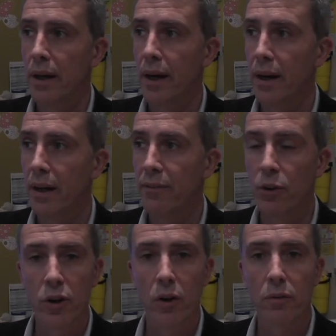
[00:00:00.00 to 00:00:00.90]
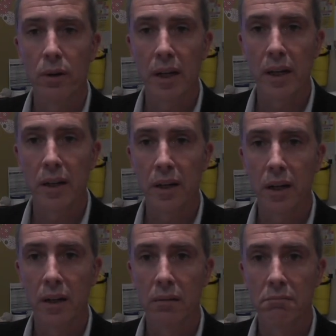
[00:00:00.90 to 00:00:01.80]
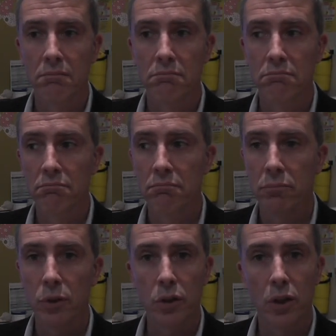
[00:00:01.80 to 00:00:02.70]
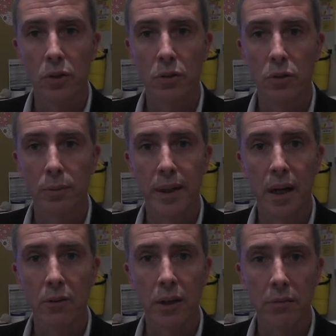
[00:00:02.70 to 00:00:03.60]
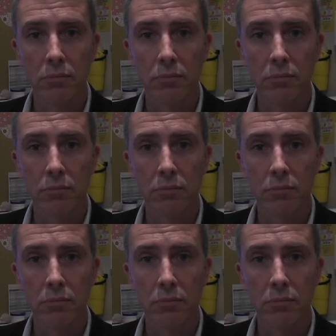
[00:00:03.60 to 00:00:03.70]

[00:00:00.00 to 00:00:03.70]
if you don't eat your dinner, you go to bed hungry.